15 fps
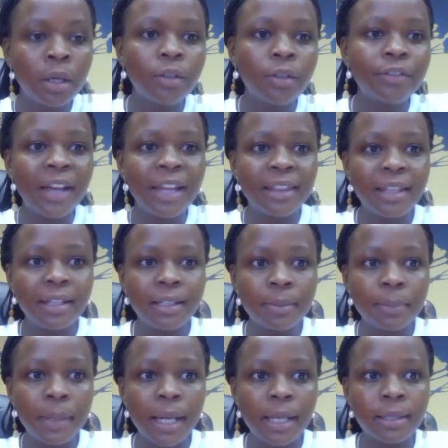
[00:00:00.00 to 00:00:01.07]
You find that it's
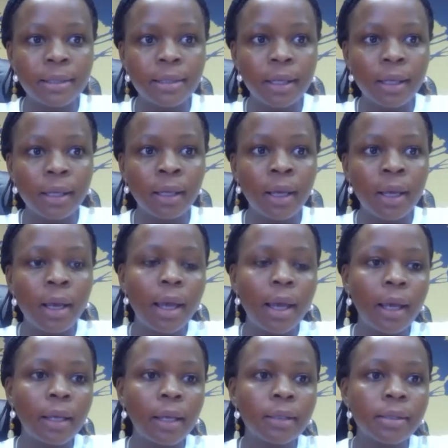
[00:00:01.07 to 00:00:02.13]
plastic,
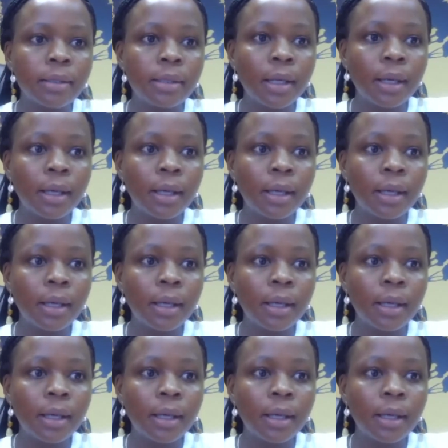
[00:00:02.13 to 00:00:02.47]
and